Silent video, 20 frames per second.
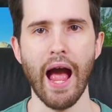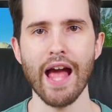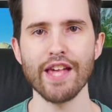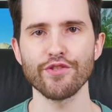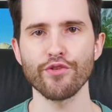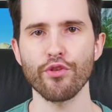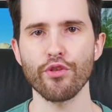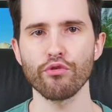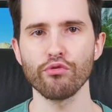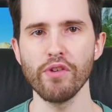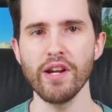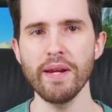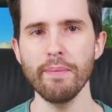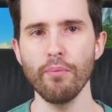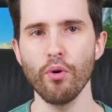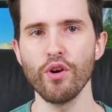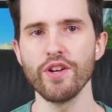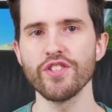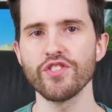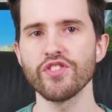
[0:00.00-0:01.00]
as
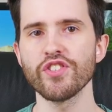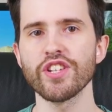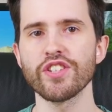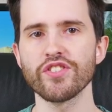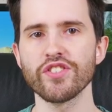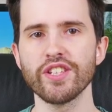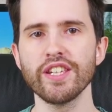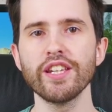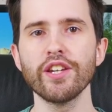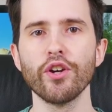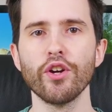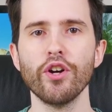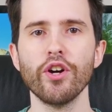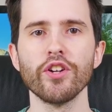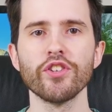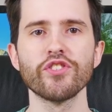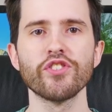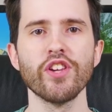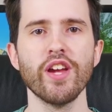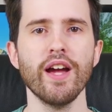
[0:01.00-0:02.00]
3.6
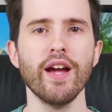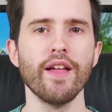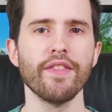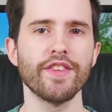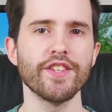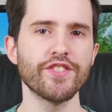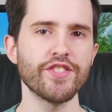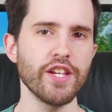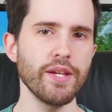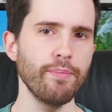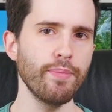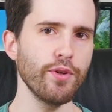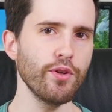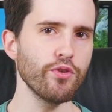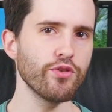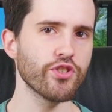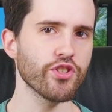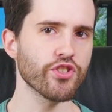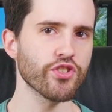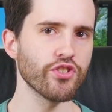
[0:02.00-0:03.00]
GHz, the
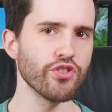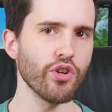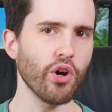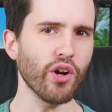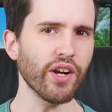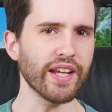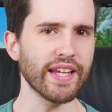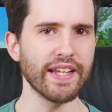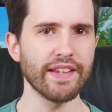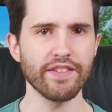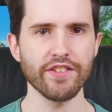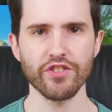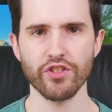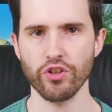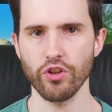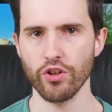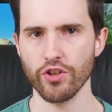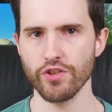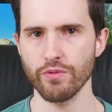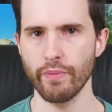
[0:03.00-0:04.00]
CPU does not hit this
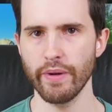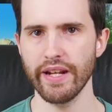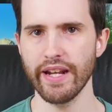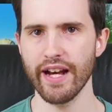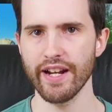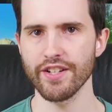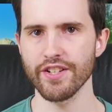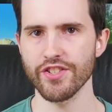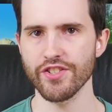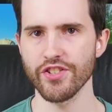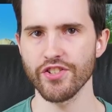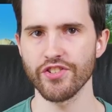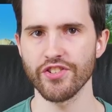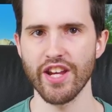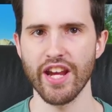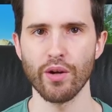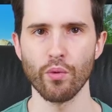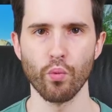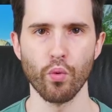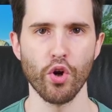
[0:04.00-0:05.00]
clock speed under
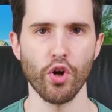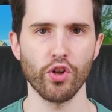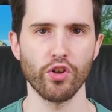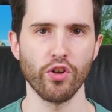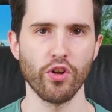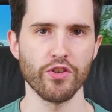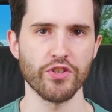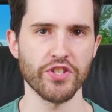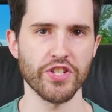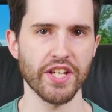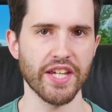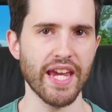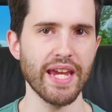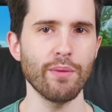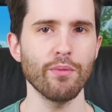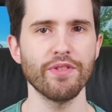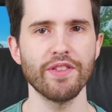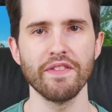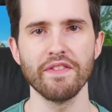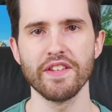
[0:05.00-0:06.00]
sustained workloads to
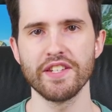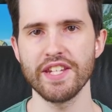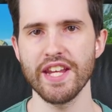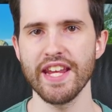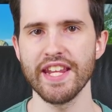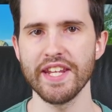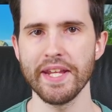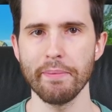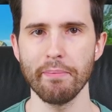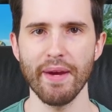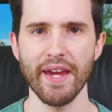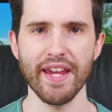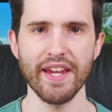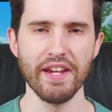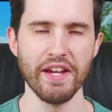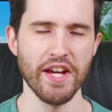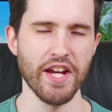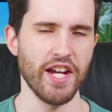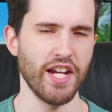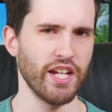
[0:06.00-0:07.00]
keep within the
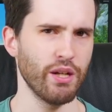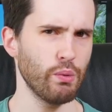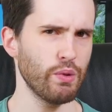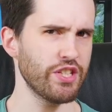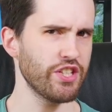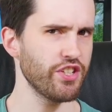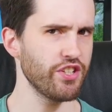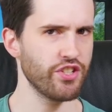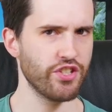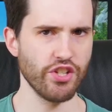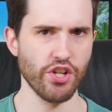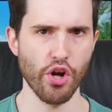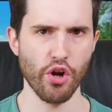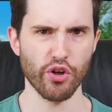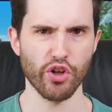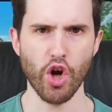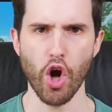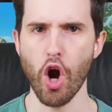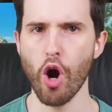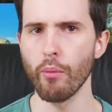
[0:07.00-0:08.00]
TDP which is, you
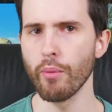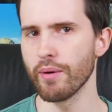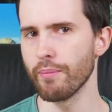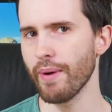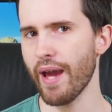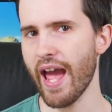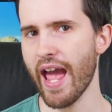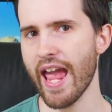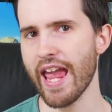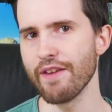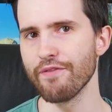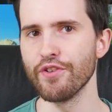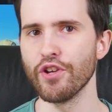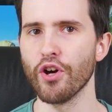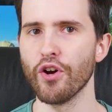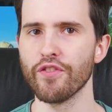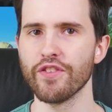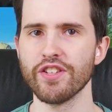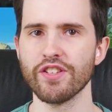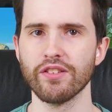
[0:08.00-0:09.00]
know, common
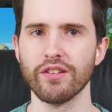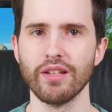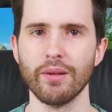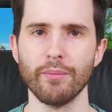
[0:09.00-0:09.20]
behavior on these